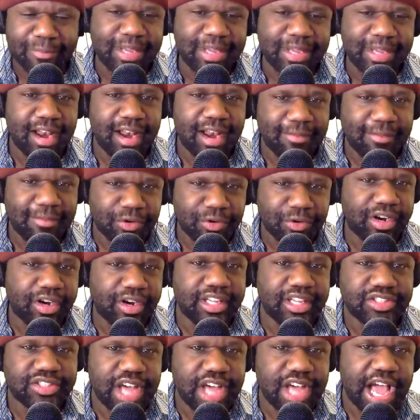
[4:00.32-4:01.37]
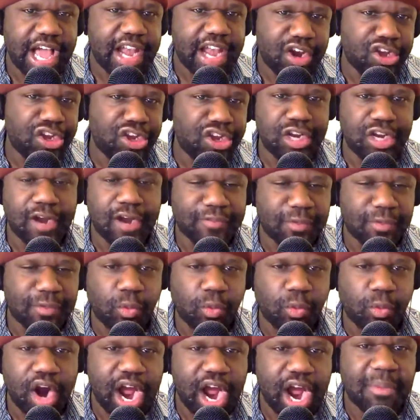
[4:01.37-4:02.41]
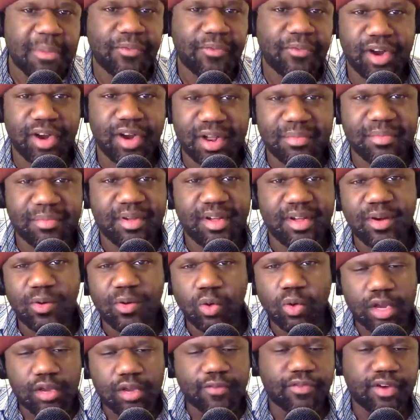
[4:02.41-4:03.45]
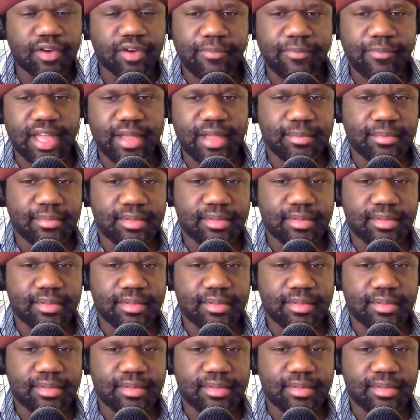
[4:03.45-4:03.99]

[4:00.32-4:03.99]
California, so I, I know you're not from where I'm from. Where are you uh from, uh-huh.